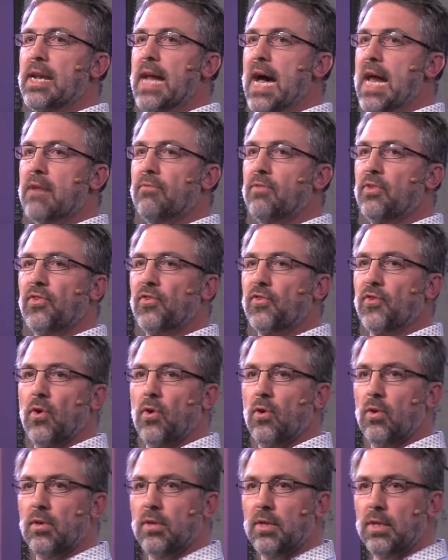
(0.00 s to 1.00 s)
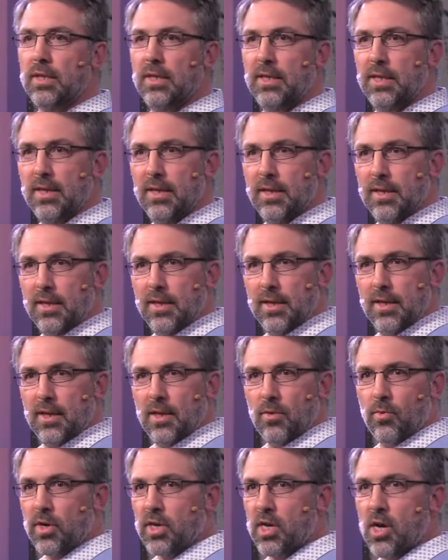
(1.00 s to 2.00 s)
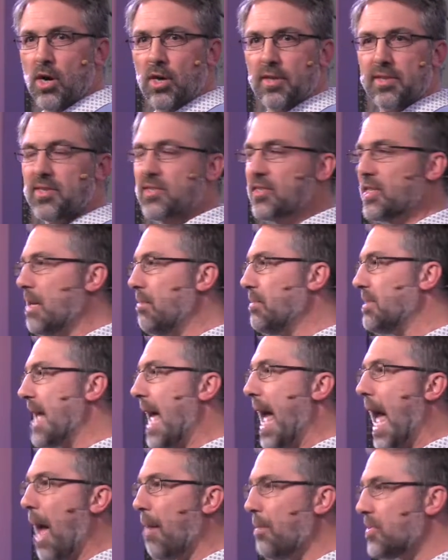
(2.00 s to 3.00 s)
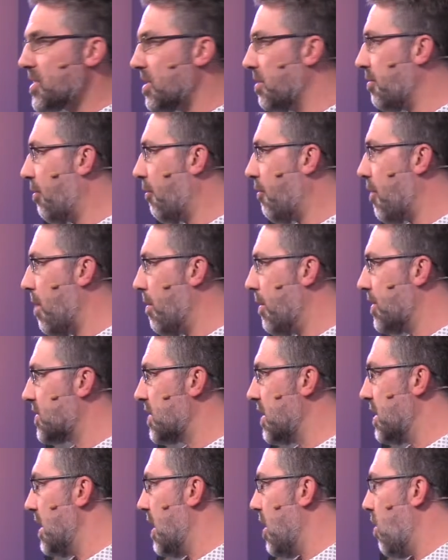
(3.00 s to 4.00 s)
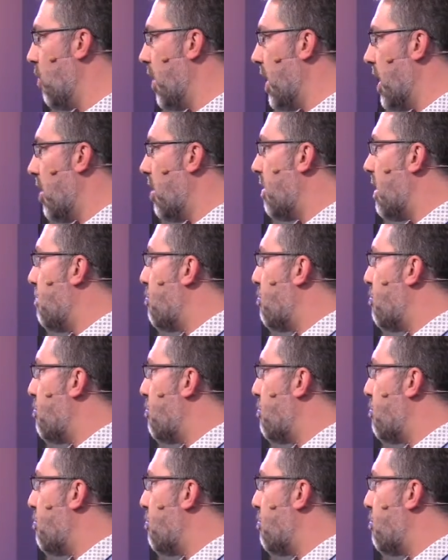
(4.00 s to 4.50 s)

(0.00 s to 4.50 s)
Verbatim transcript: night of the soul, where God seems absent from us and yet we are